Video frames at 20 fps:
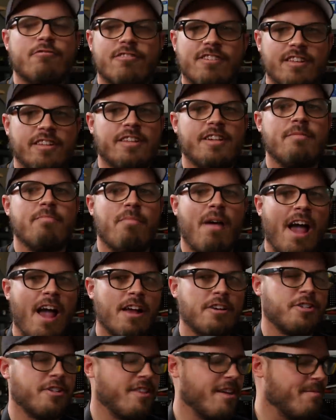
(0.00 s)
really
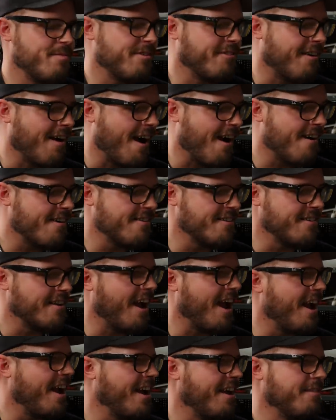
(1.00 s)
bash them around,
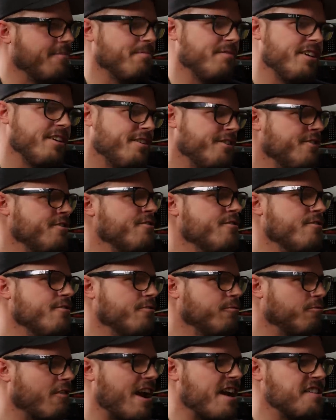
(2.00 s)
yeah. and me and you
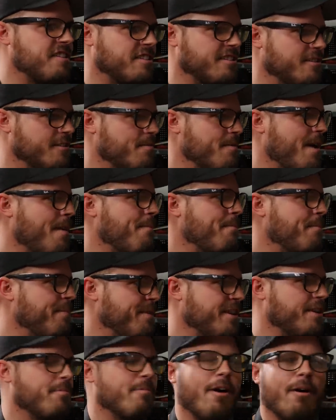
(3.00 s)
race them and yes.
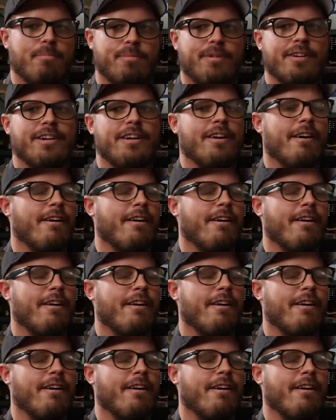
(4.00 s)
beat them up pretty